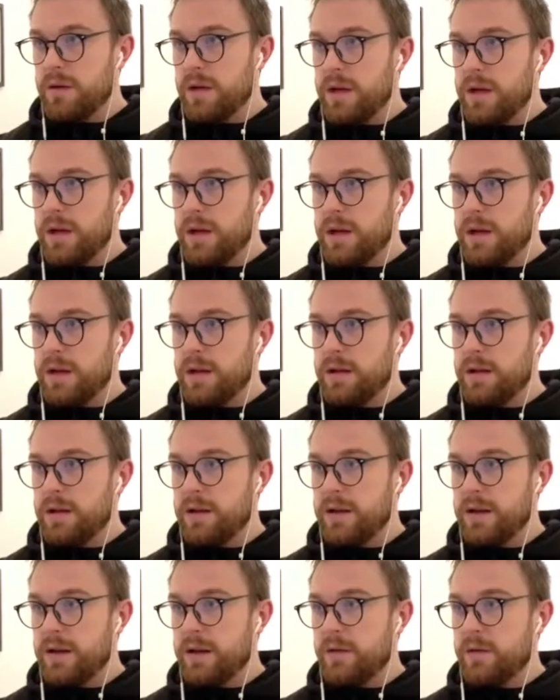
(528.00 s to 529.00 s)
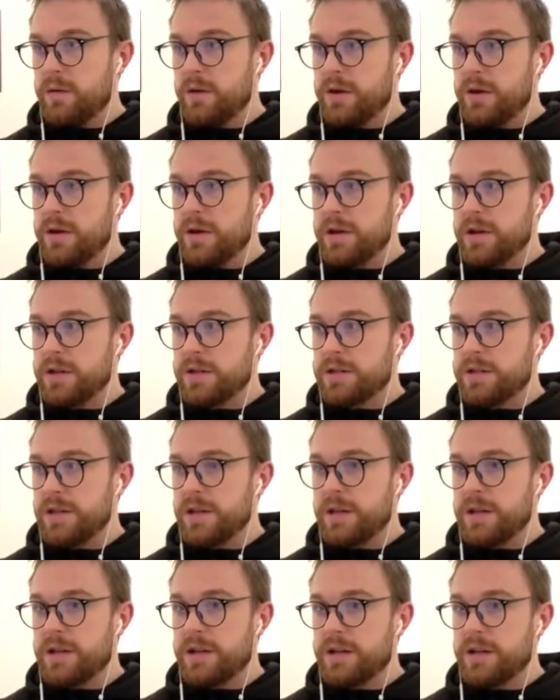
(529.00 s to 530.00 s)
And now they're gonna
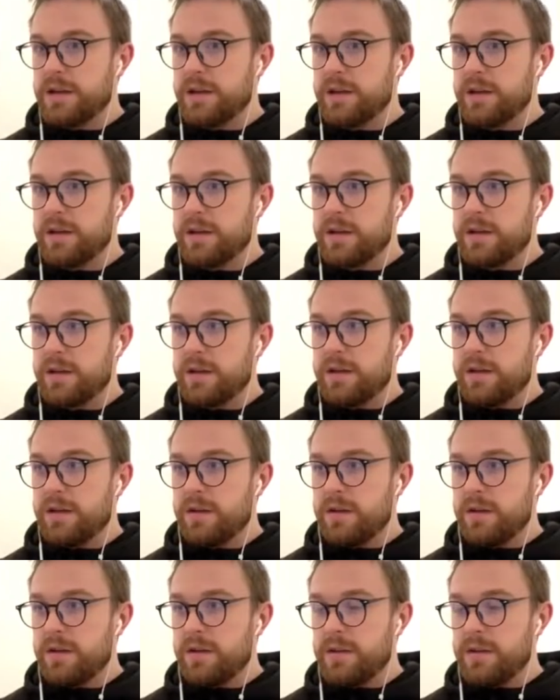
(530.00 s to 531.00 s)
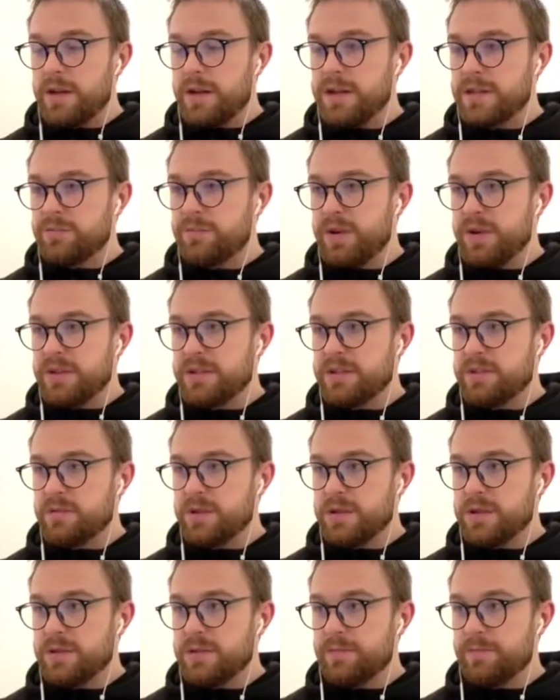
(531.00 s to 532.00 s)
take the next base as
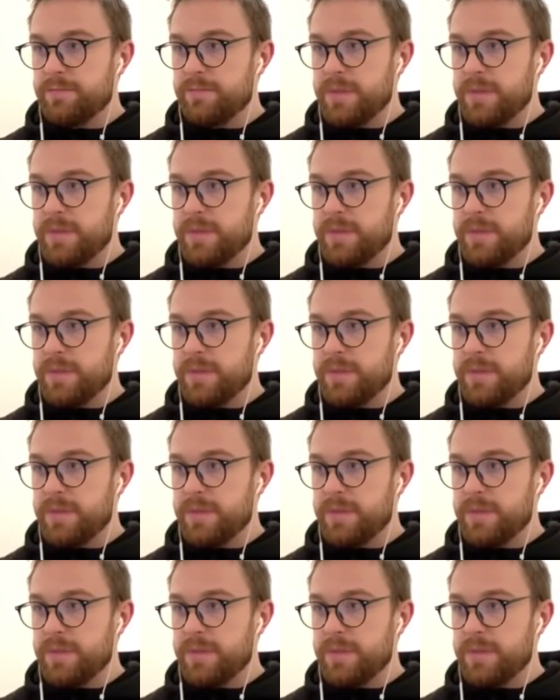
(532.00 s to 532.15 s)
well.